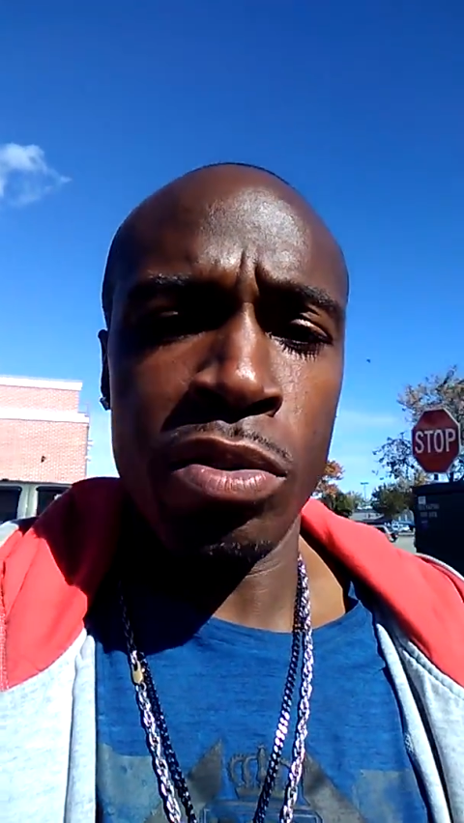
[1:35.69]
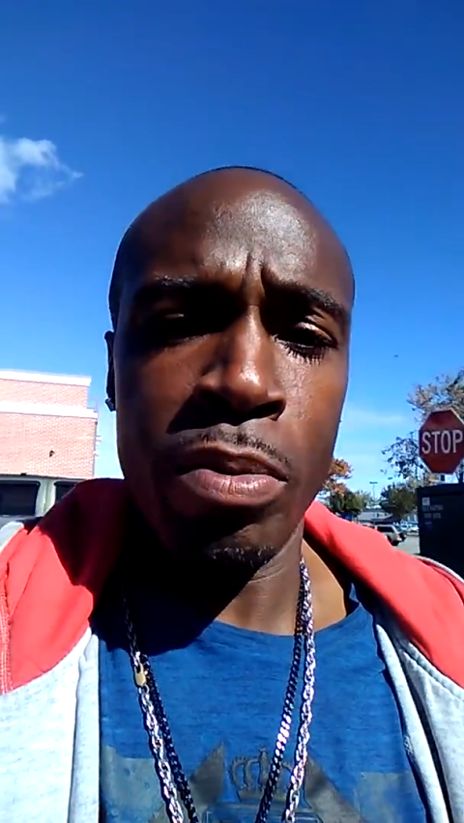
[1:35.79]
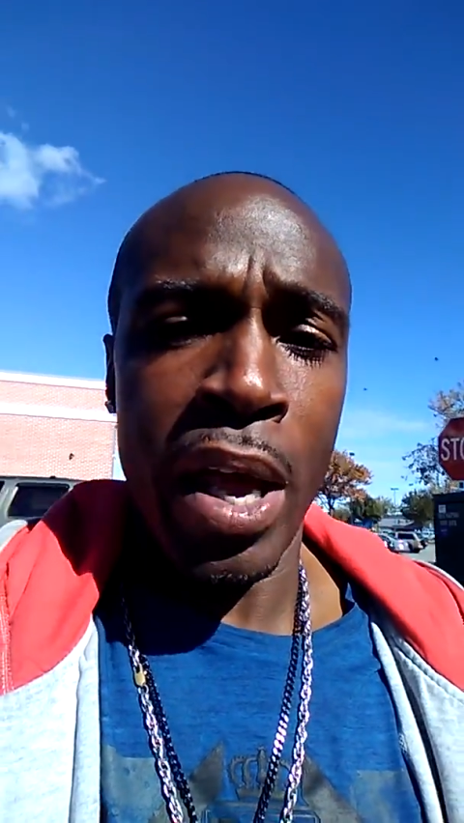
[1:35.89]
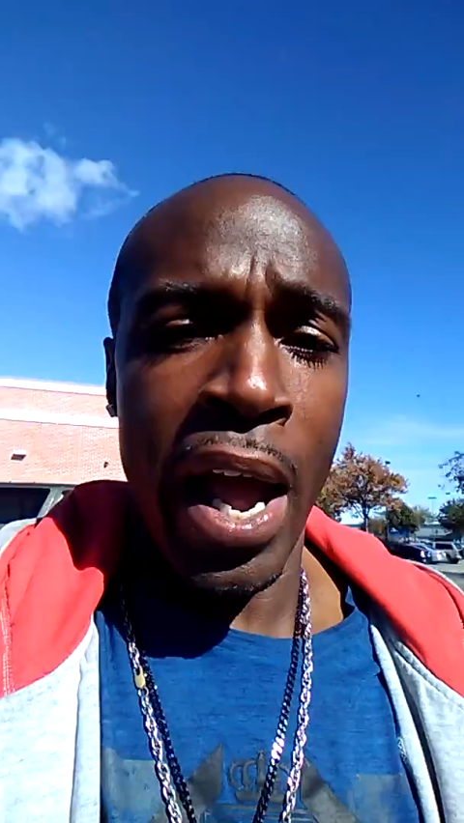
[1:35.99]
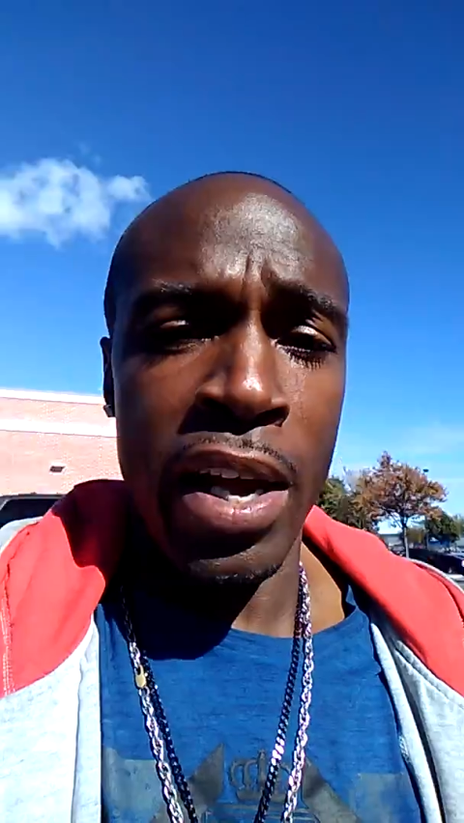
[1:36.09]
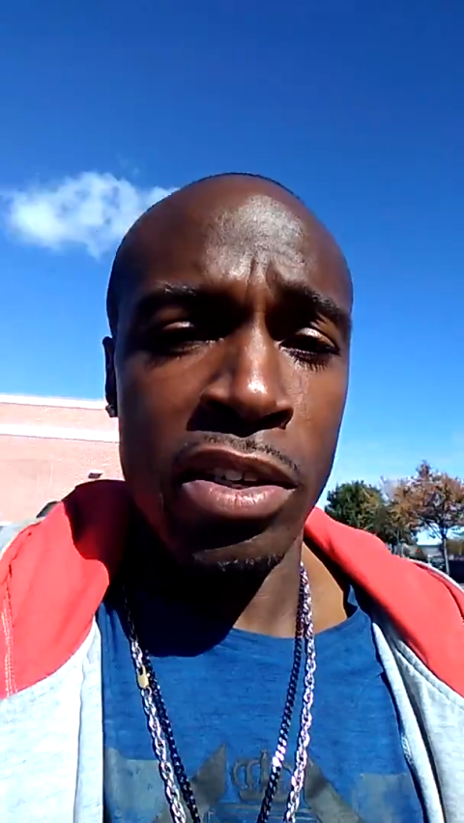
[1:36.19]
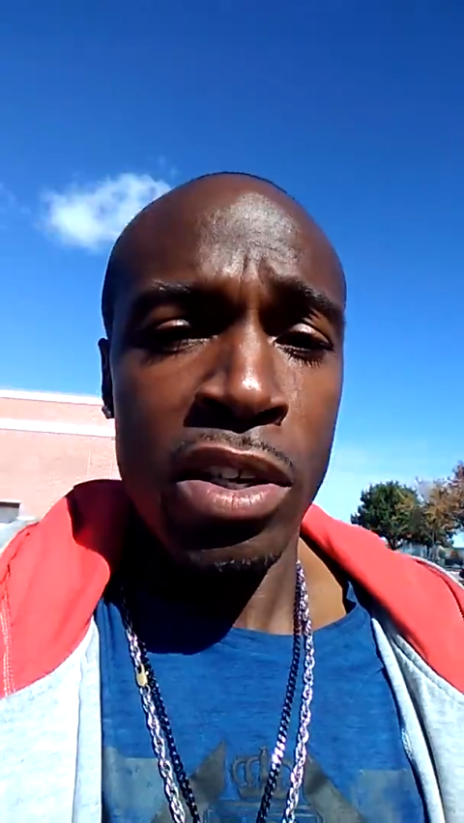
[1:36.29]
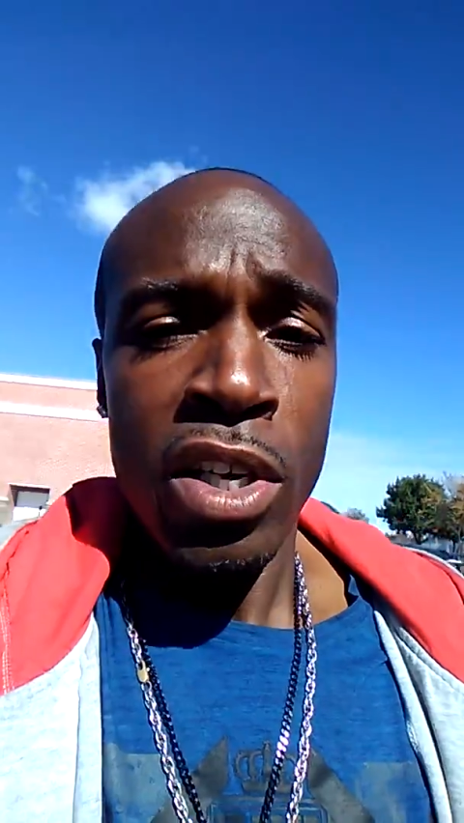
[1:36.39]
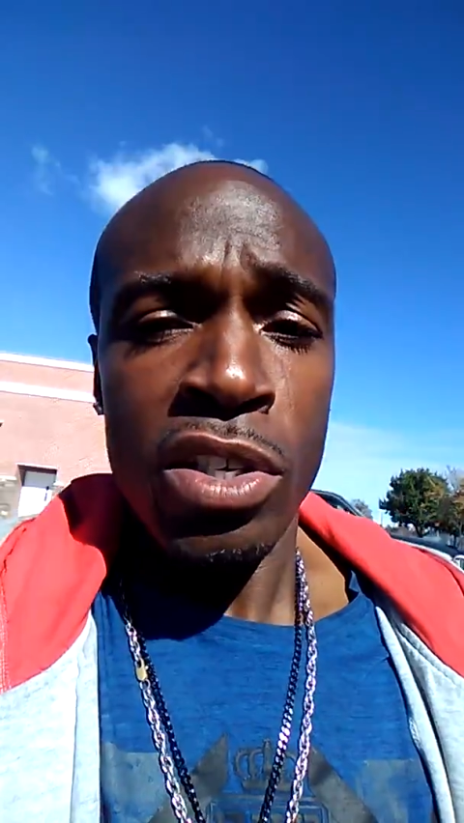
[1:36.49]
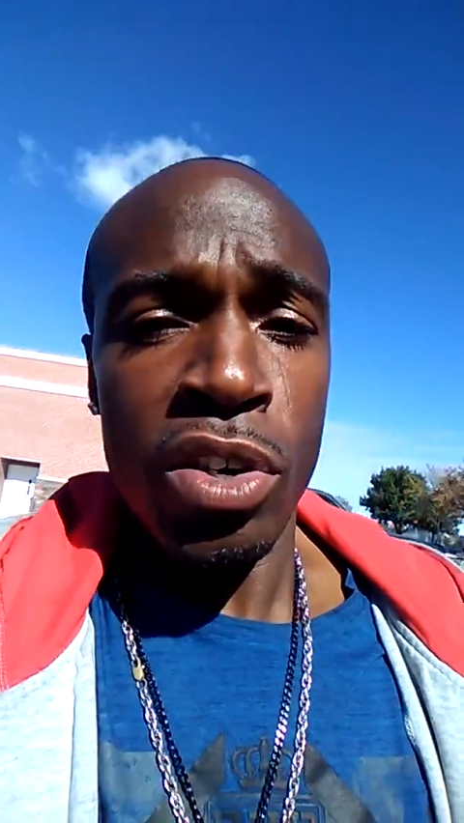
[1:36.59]
We may
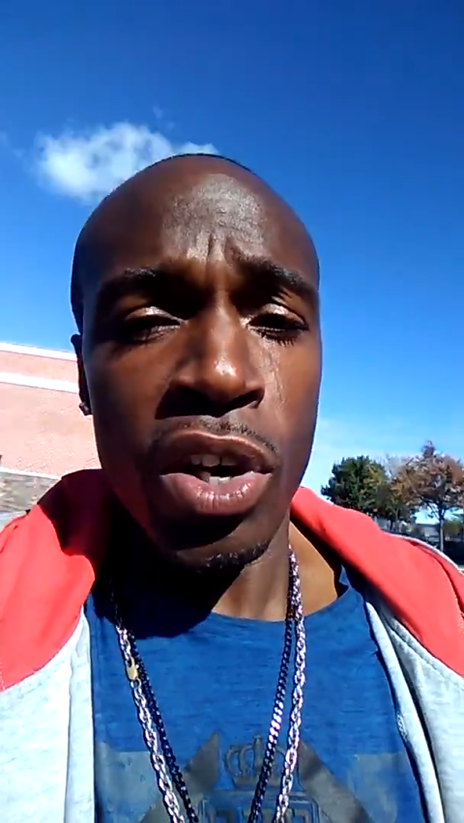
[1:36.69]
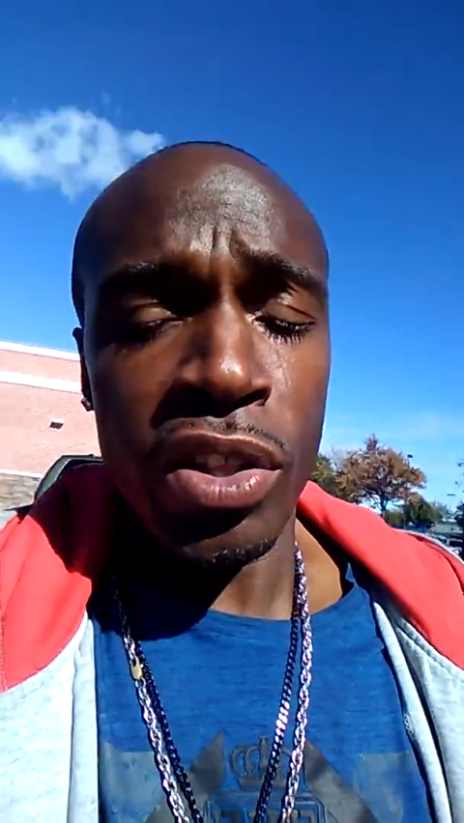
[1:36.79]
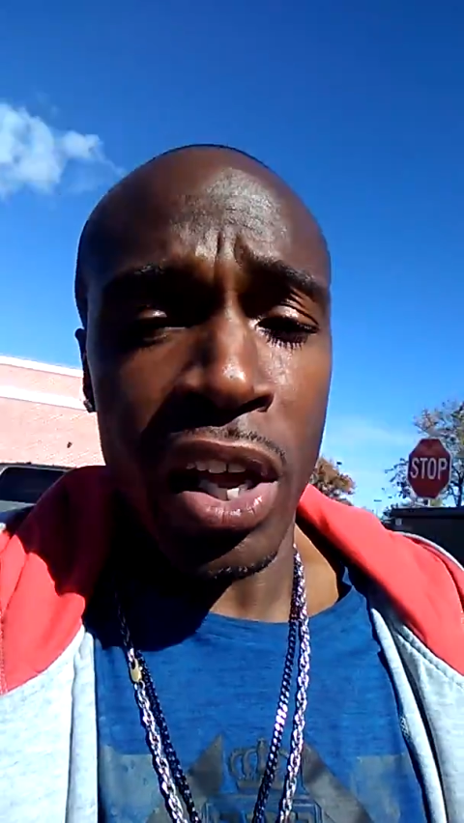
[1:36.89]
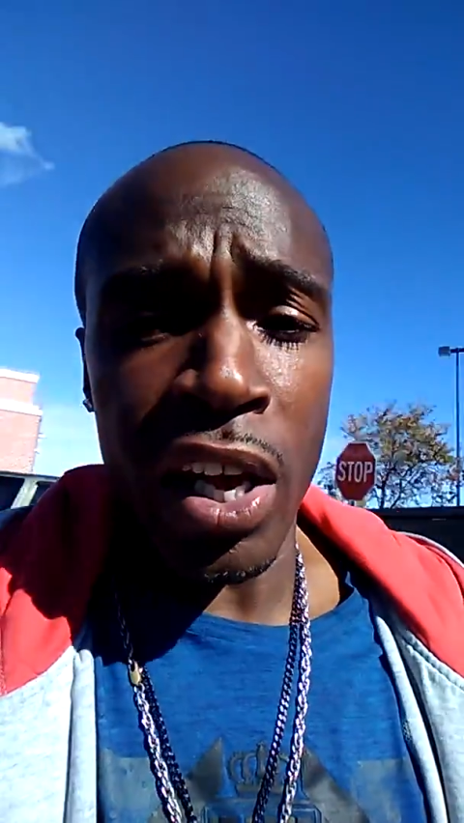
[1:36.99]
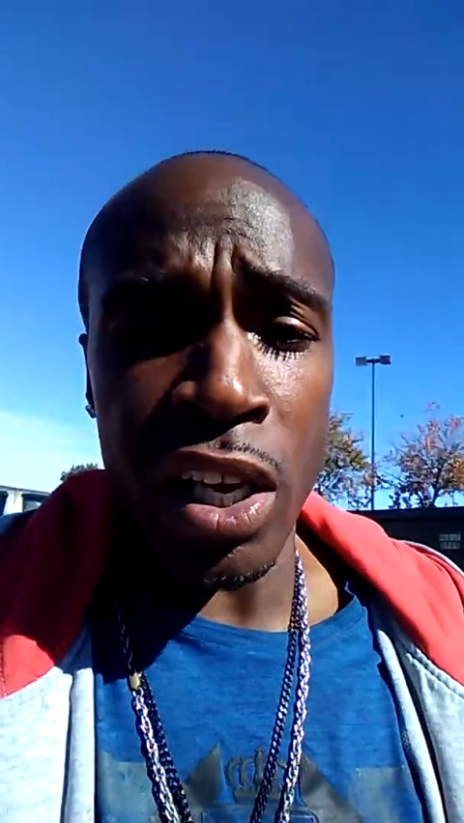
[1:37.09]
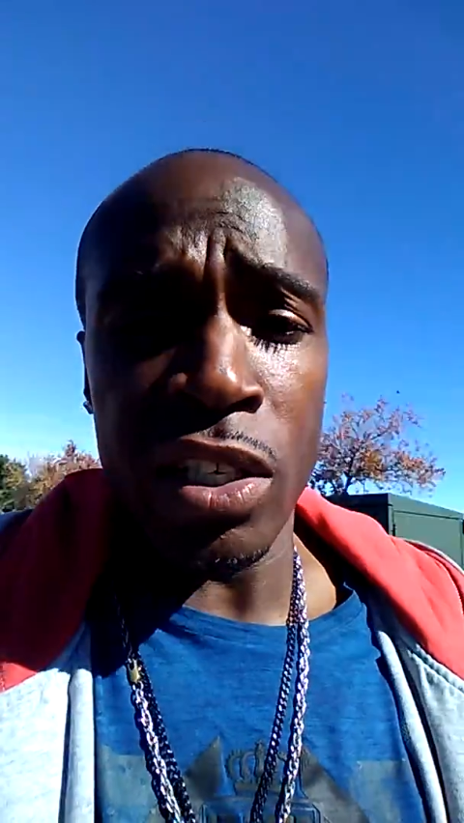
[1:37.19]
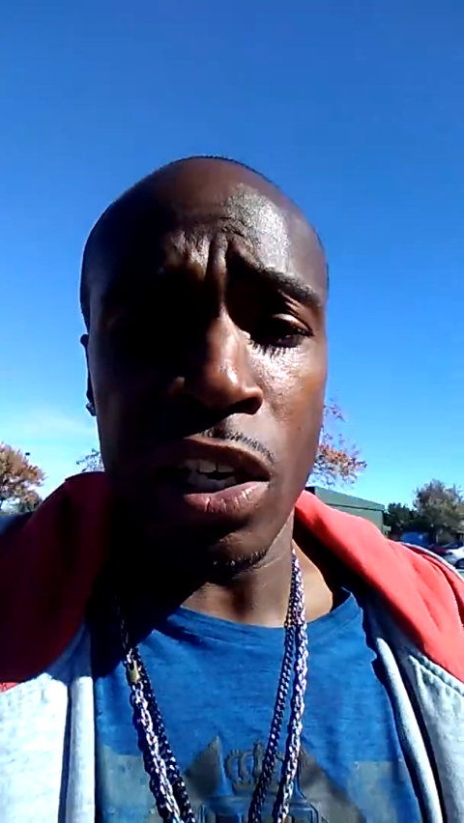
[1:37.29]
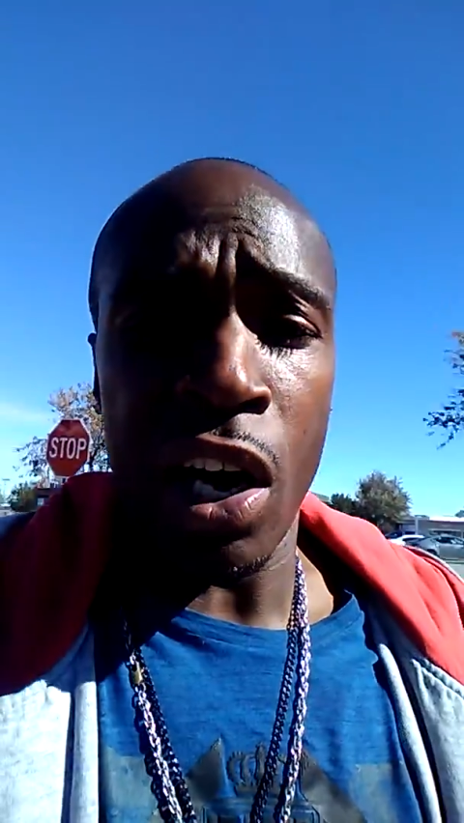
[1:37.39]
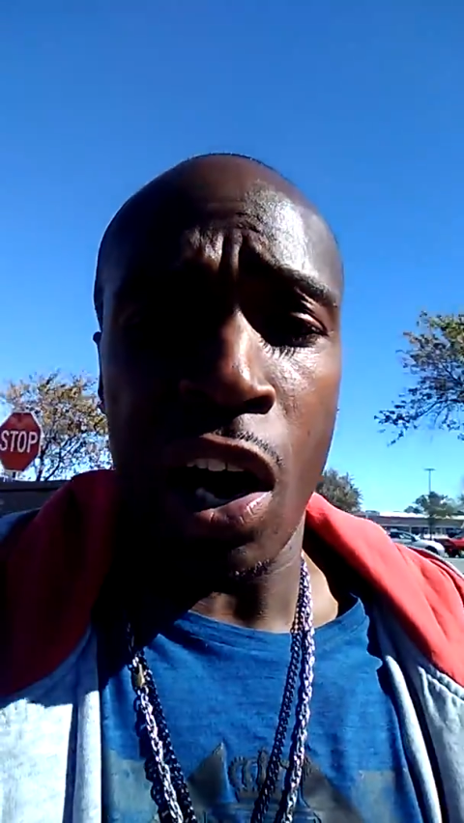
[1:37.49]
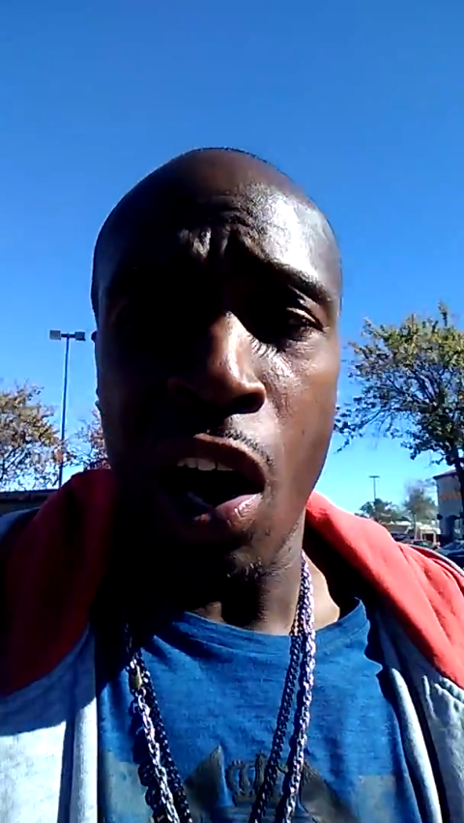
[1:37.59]
have certain things
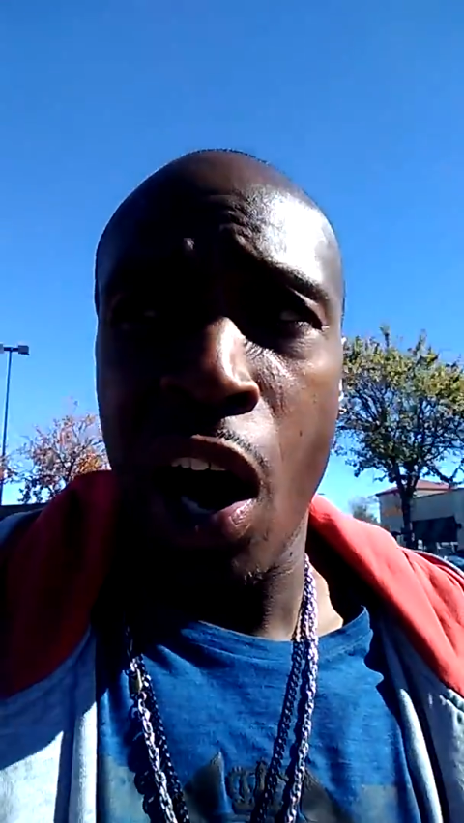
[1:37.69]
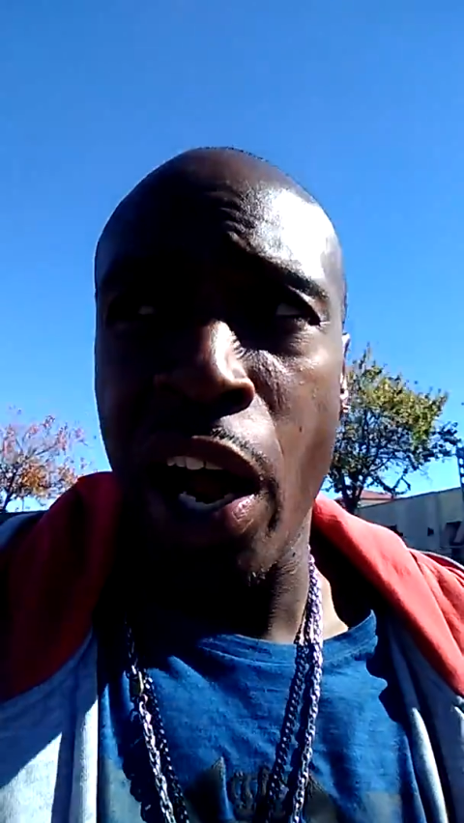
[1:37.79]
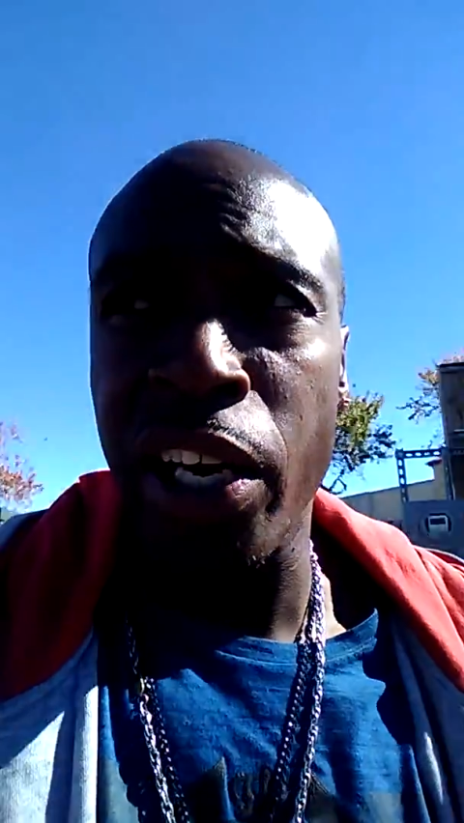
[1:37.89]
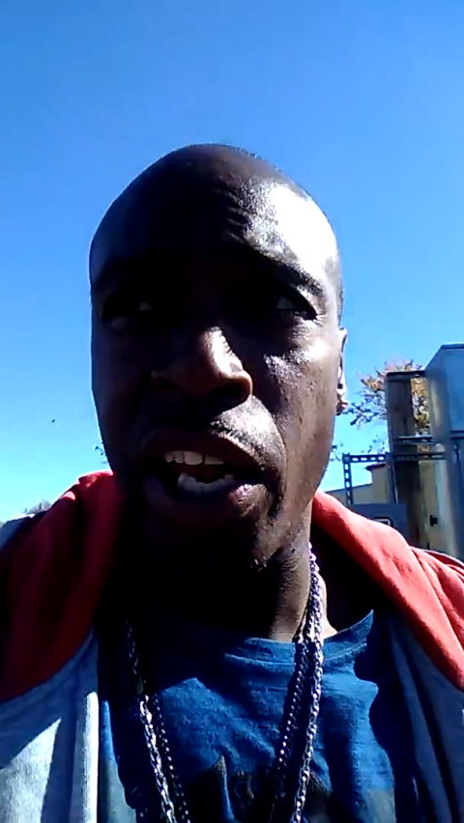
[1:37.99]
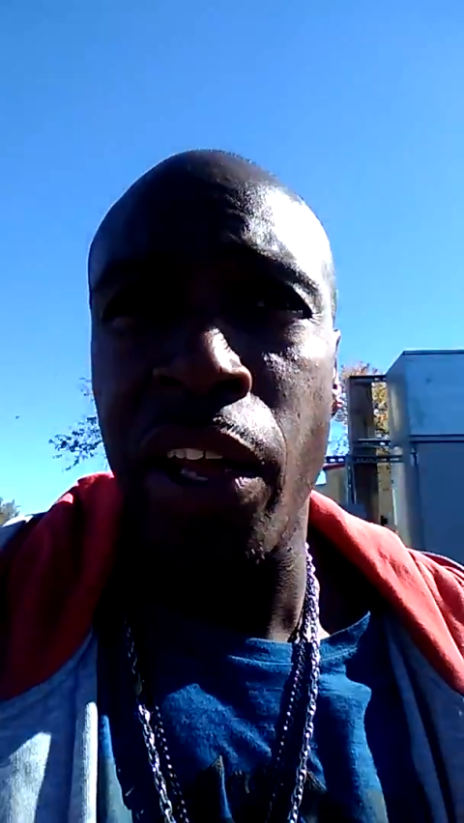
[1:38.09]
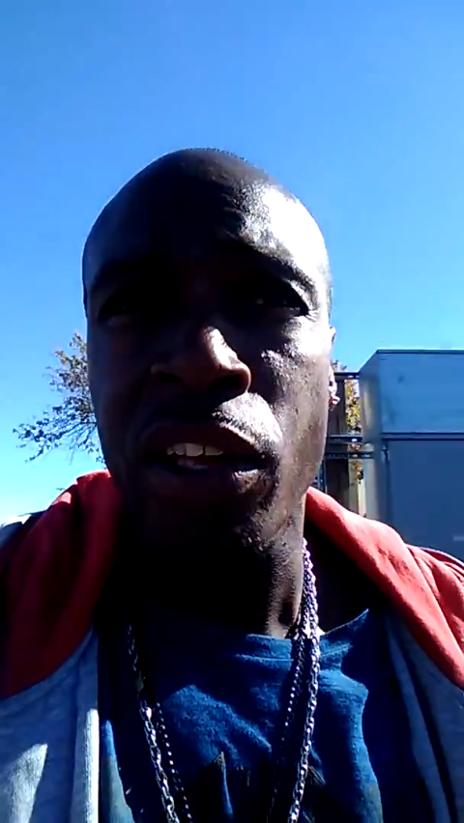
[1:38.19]
in our heart that,